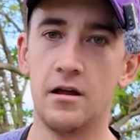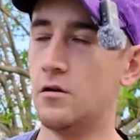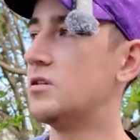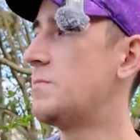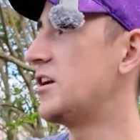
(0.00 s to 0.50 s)

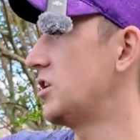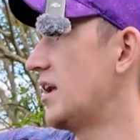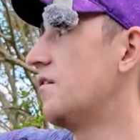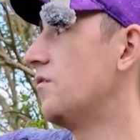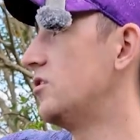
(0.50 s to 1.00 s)
especially
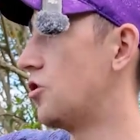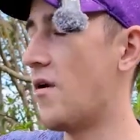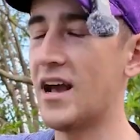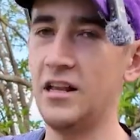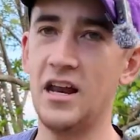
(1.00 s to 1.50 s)
like if you're
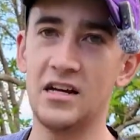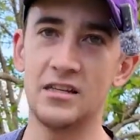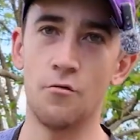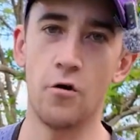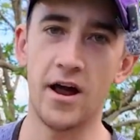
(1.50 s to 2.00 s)
directly next
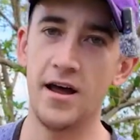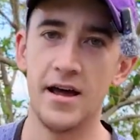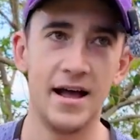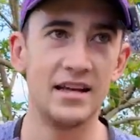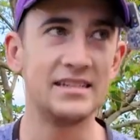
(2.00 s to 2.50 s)
to the water,
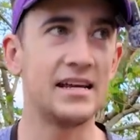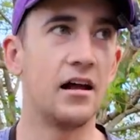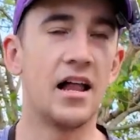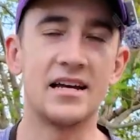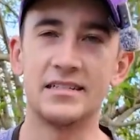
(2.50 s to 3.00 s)

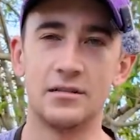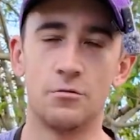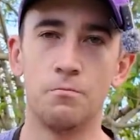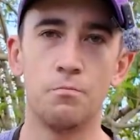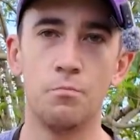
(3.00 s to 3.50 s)
sunglasses
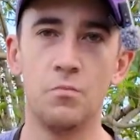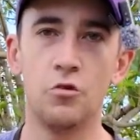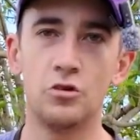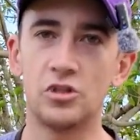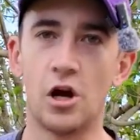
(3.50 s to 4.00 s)
are
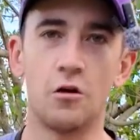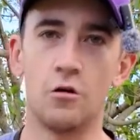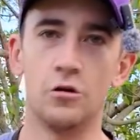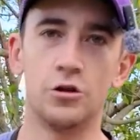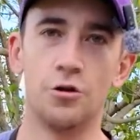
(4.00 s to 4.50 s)
so
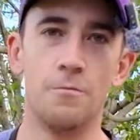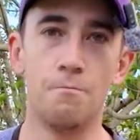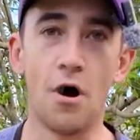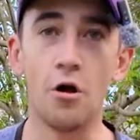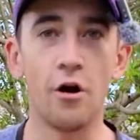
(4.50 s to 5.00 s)
crucial,
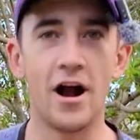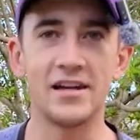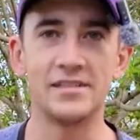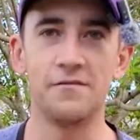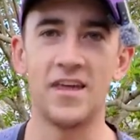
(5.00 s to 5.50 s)

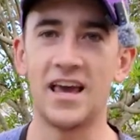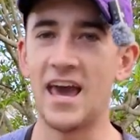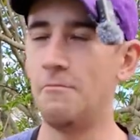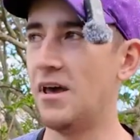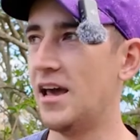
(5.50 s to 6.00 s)
polarized if they
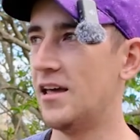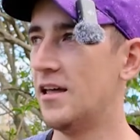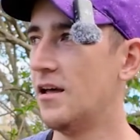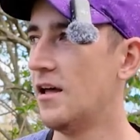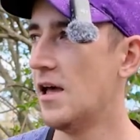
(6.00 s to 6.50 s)
can be.
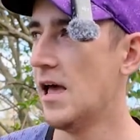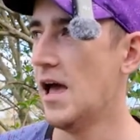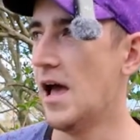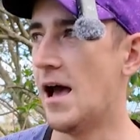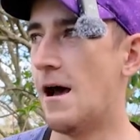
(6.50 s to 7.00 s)

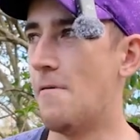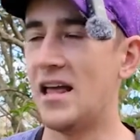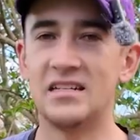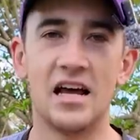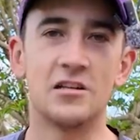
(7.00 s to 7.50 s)

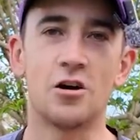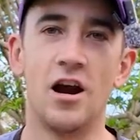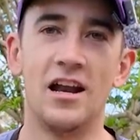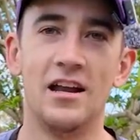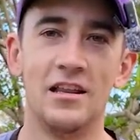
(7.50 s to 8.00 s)
And
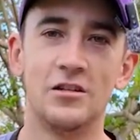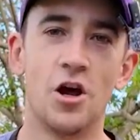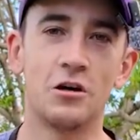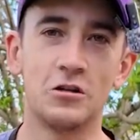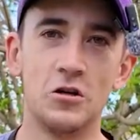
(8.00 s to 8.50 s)
sunscreen, there's
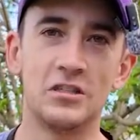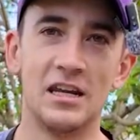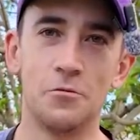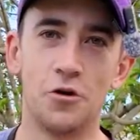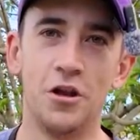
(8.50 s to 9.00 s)
no excuse
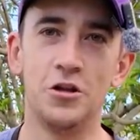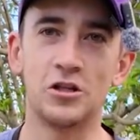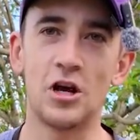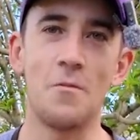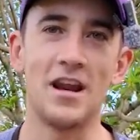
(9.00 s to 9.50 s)
anymore. There's
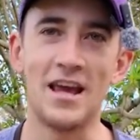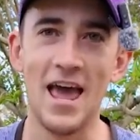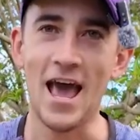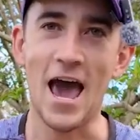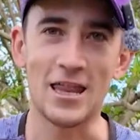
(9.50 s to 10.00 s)
so many
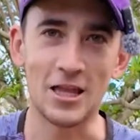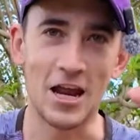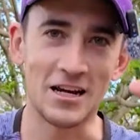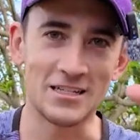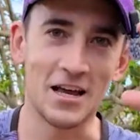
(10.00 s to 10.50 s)

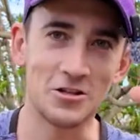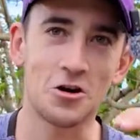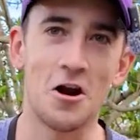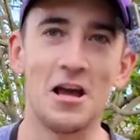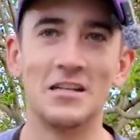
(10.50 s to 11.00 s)
athletic
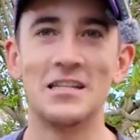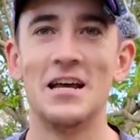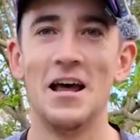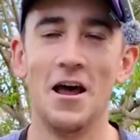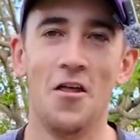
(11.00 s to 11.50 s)
sunscreens
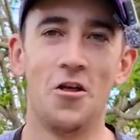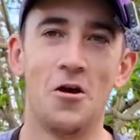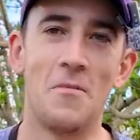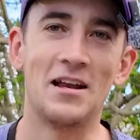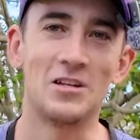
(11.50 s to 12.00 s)
that
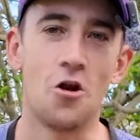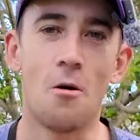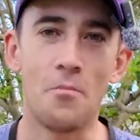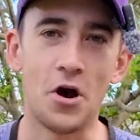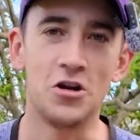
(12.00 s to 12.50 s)
are meant to
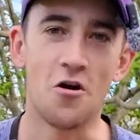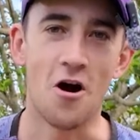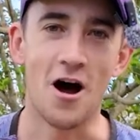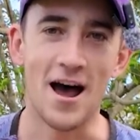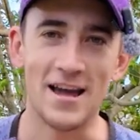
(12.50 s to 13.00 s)
not burn your
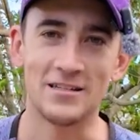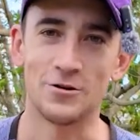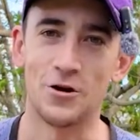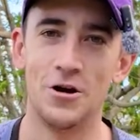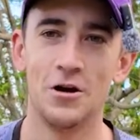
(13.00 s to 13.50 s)
eyes
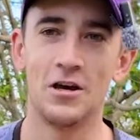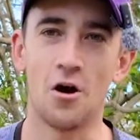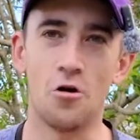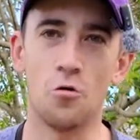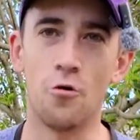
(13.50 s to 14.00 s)
or
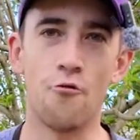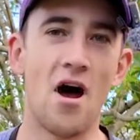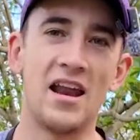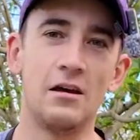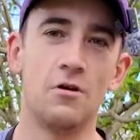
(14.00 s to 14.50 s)
go all
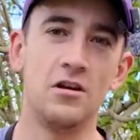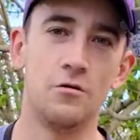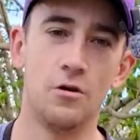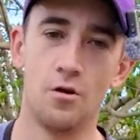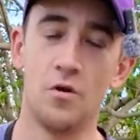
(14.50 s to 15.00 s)
runny when
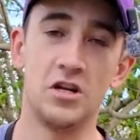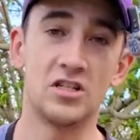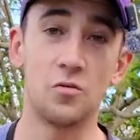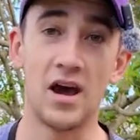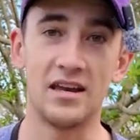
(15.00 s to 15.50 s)
you
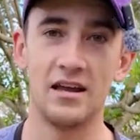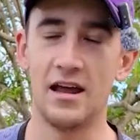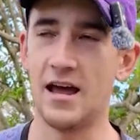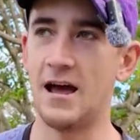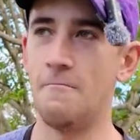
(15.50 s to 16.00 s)
sweat.
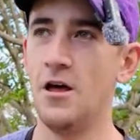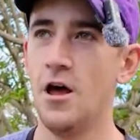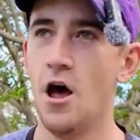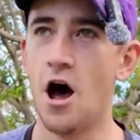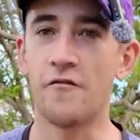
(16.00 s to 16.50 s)

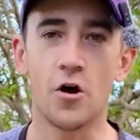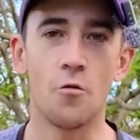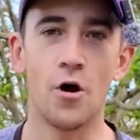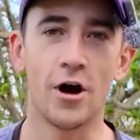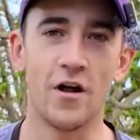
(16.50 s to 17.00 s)
I've got
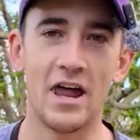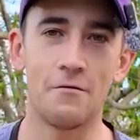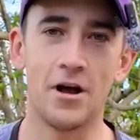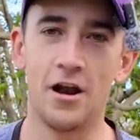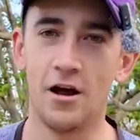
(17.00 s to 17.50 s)
to work on
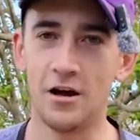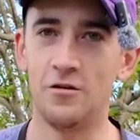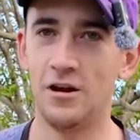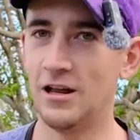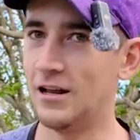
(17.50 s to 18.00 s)
that one.
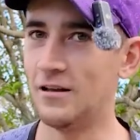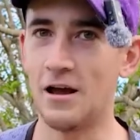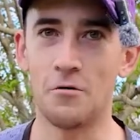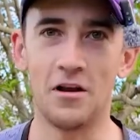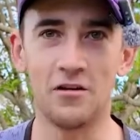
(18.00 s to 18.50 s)

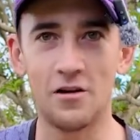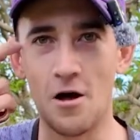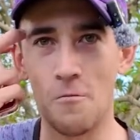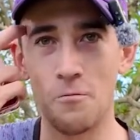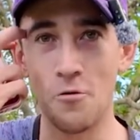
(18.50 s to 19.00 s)

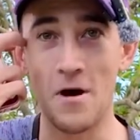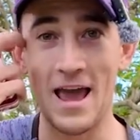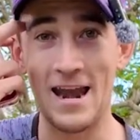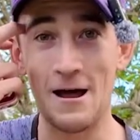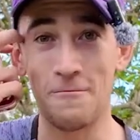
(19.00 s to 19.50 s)
I'll put my
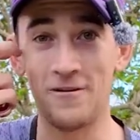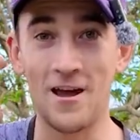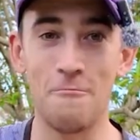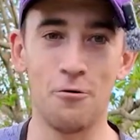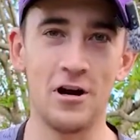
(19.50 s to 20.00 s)
hand up and
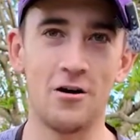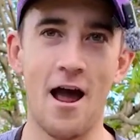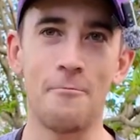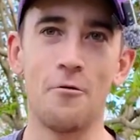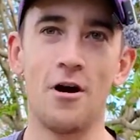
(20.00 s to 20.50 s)
say I'm pretty
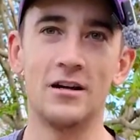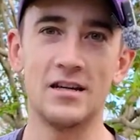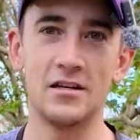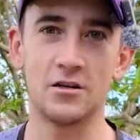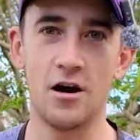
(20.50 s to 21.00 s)
crap at wearing
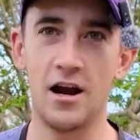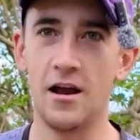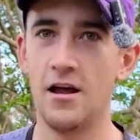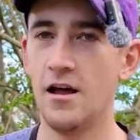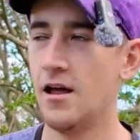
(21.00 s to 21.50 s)
sunscreen.
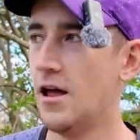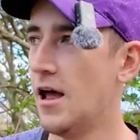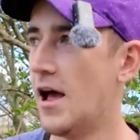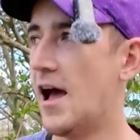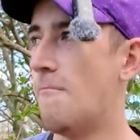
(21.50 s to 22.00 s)

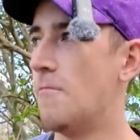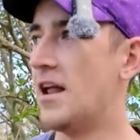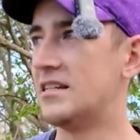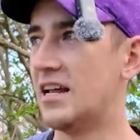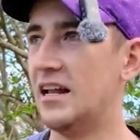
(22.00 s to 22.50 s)

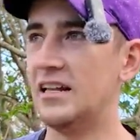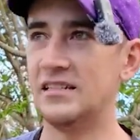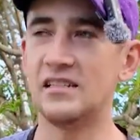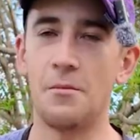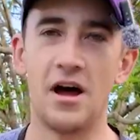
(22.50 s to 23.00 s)
That's
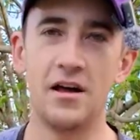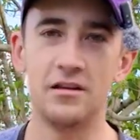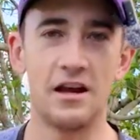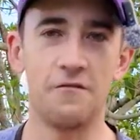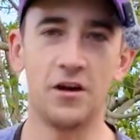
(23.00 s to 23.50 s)
this summer
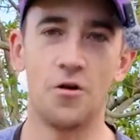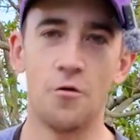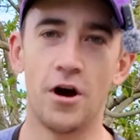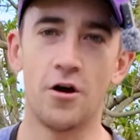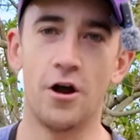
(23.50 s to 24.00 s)
definitely going to
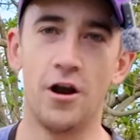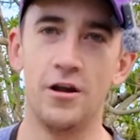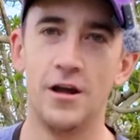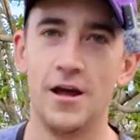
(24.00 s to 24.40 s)
work on,